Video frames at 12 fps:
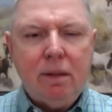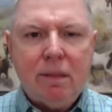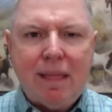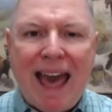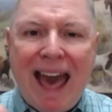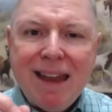
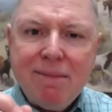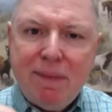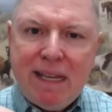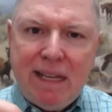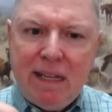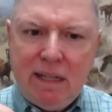That
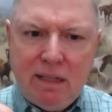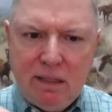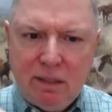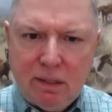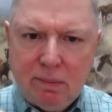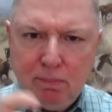
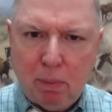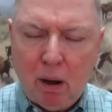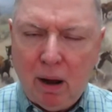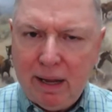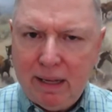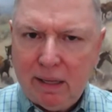means,
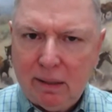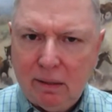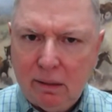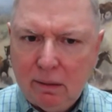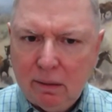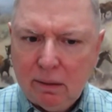Brian,